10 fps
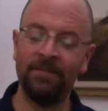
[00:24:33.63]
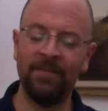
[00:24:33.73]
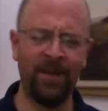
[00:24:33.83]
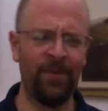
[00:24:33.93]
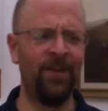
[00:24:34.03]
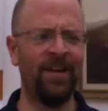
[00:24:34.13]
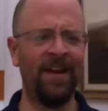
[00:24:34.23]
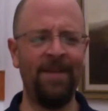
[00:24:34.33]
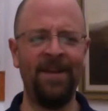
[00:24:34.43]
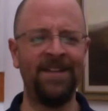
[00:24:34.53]
They were looking
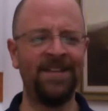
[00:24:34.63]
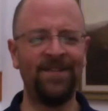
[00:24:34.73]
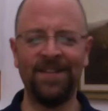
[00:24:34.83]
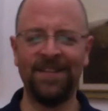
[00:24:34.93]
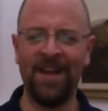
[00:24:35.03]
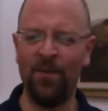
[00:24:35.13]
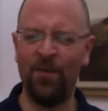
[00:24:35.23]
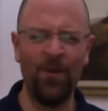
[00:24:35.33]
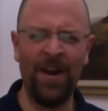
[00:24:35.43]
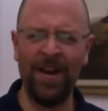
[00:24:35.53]
at me as if to say,
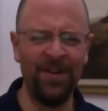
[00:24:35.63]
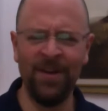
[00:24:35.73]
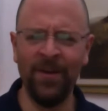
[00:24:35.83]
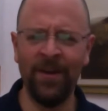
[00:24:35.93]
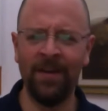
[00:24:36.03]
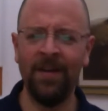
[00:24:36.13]
what are you doing?